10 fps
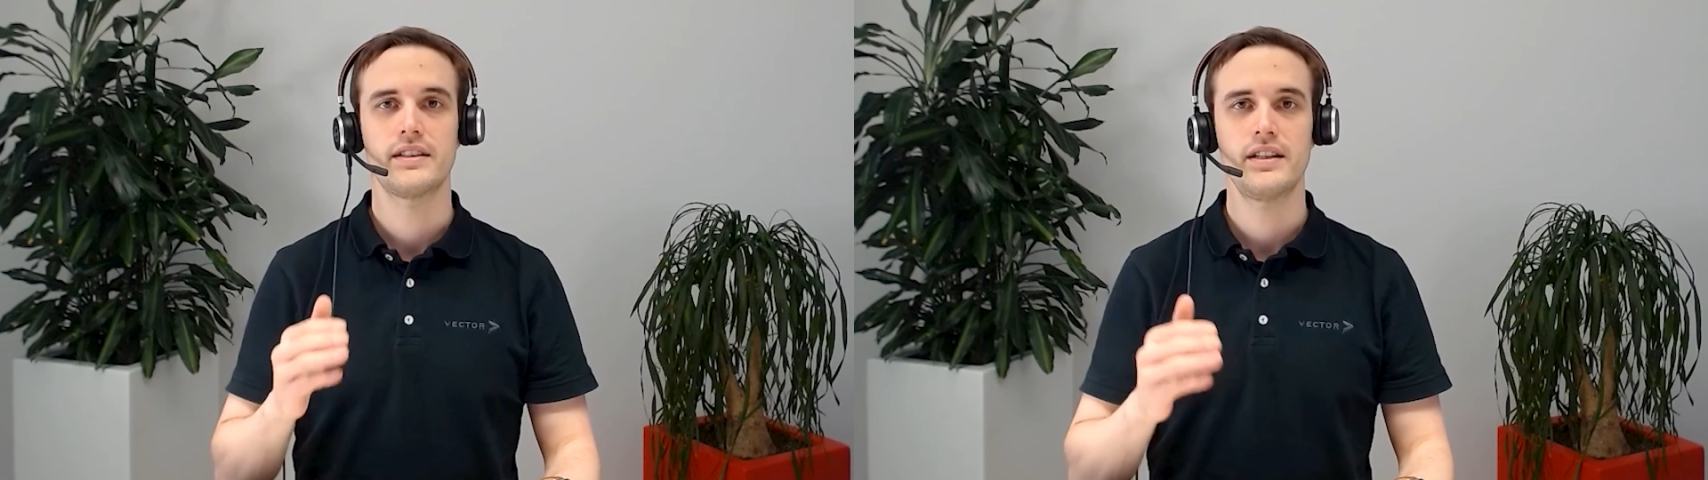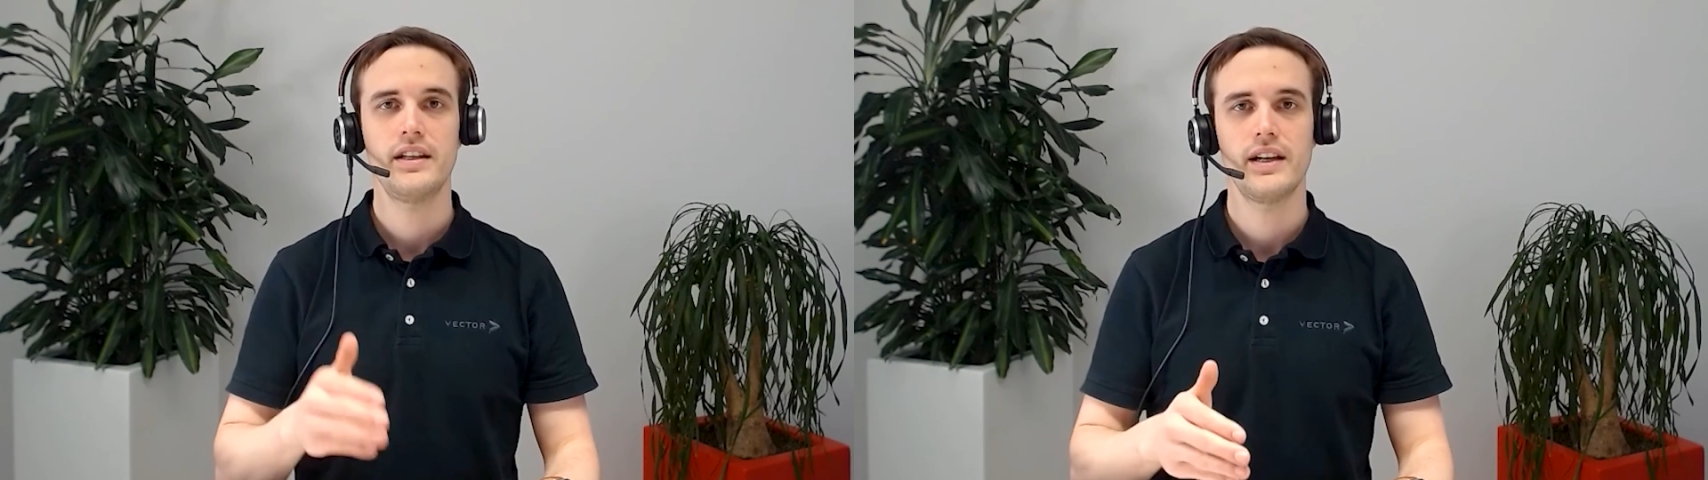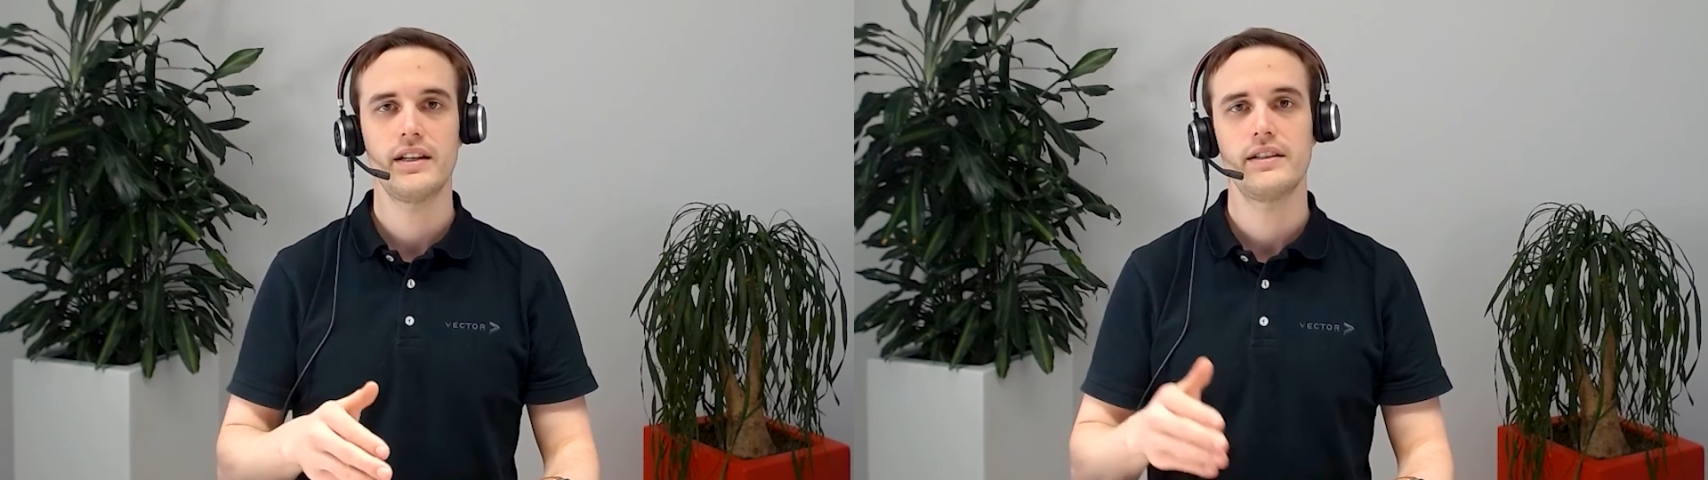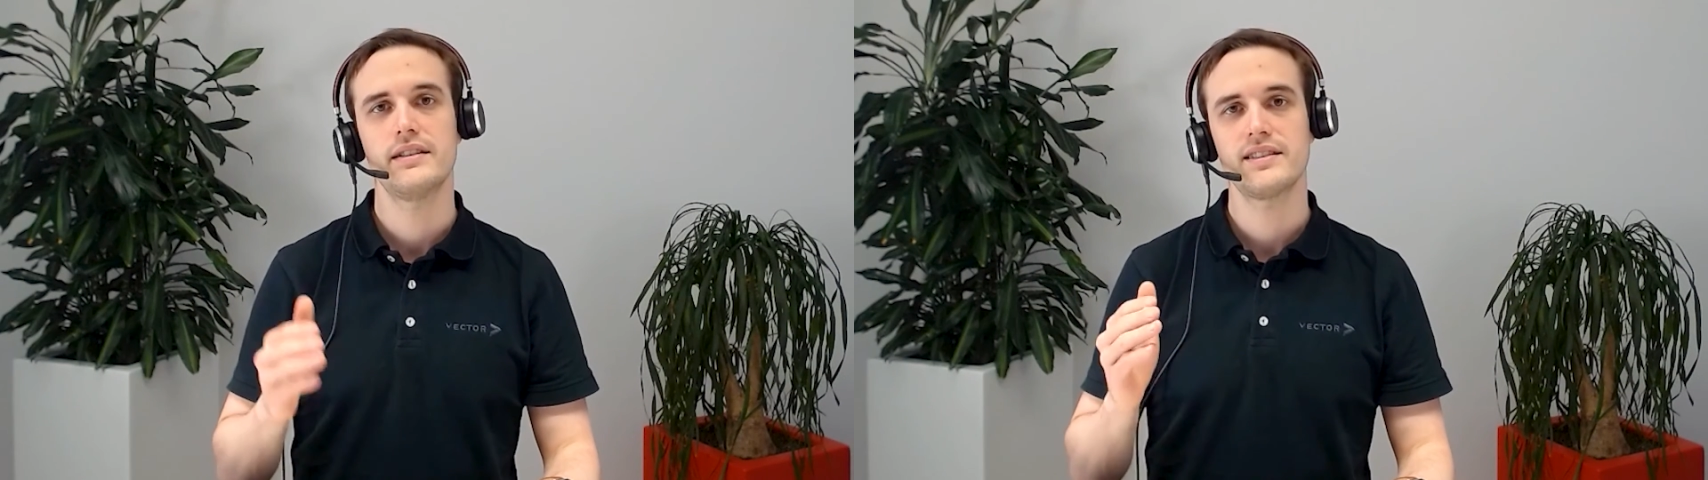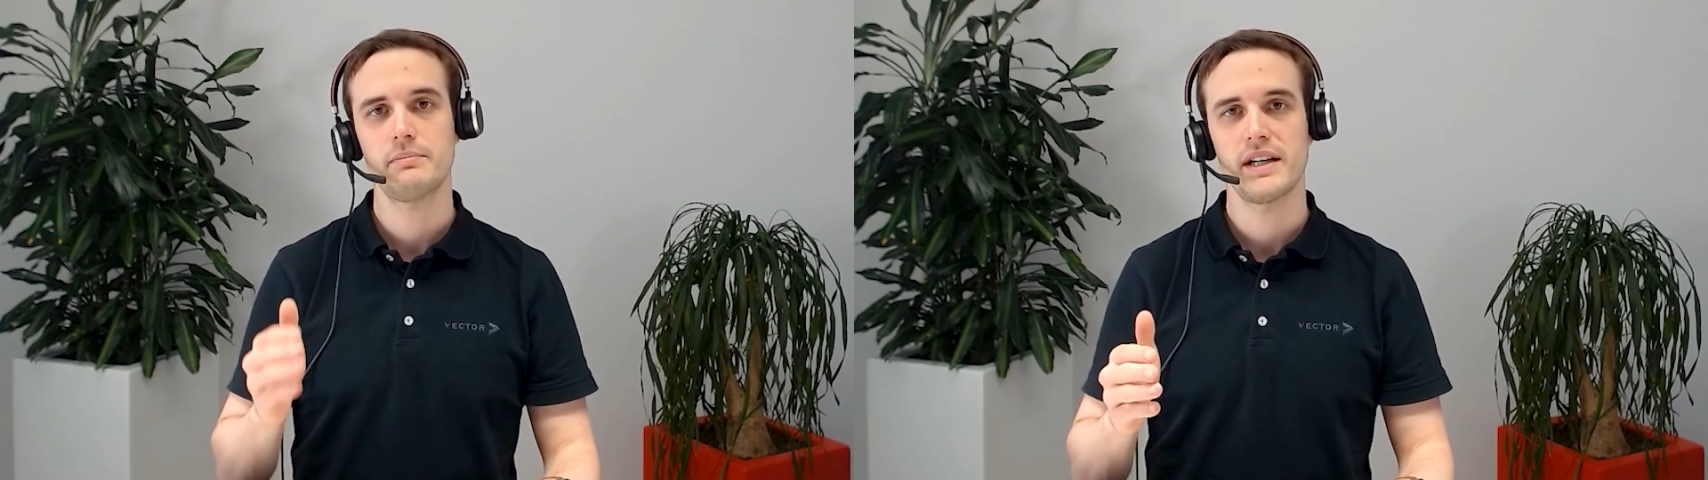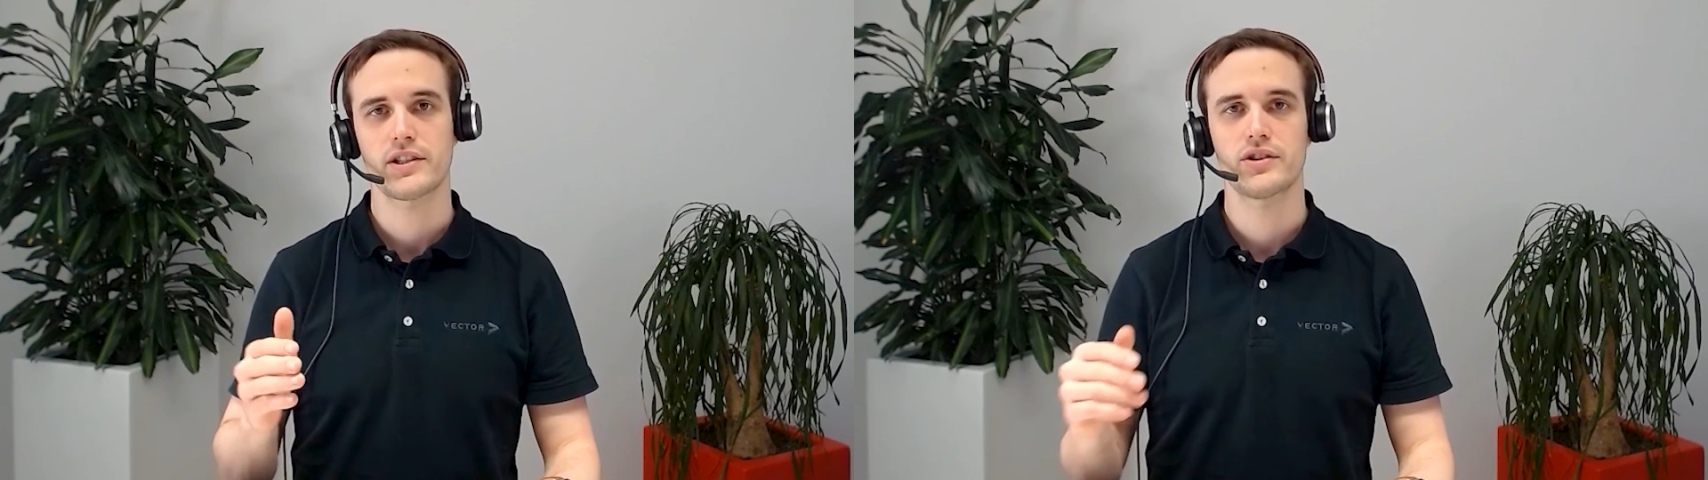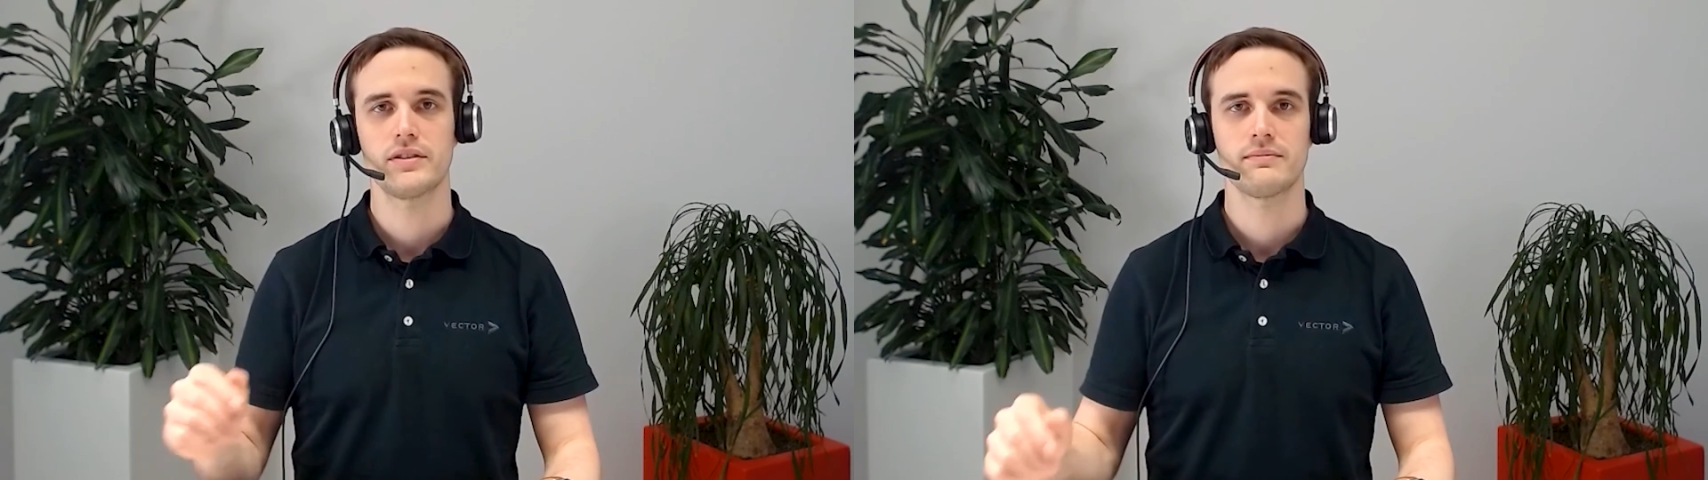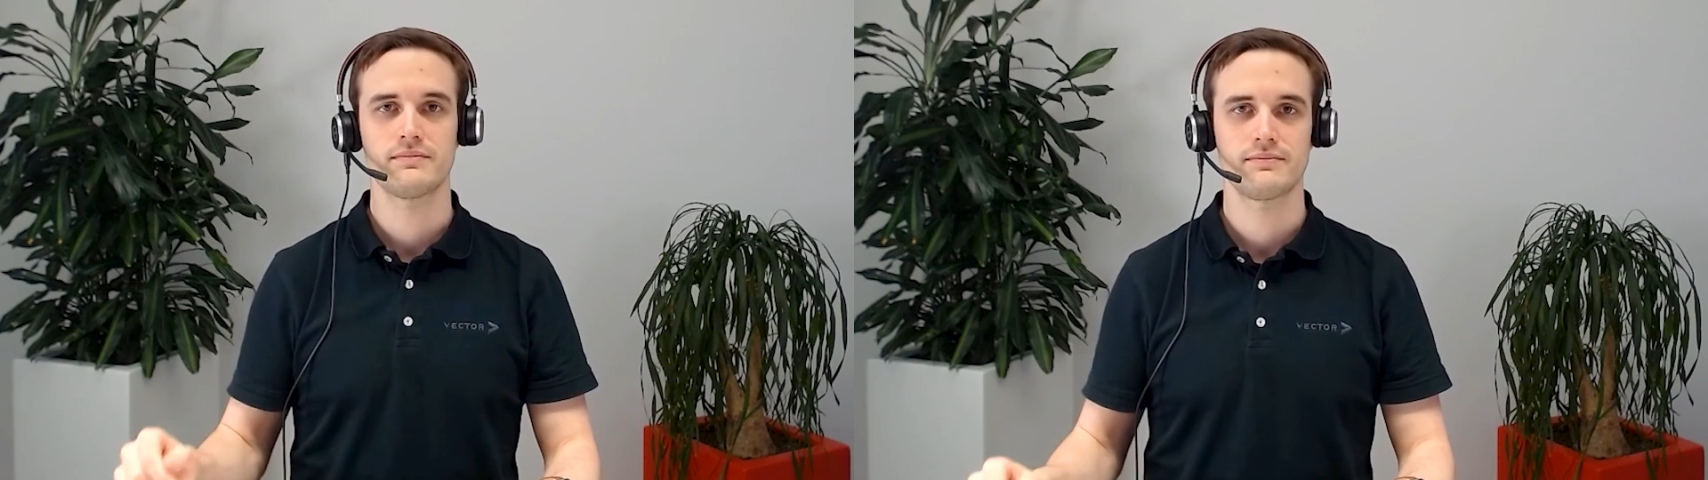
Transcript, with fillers: TA inspection.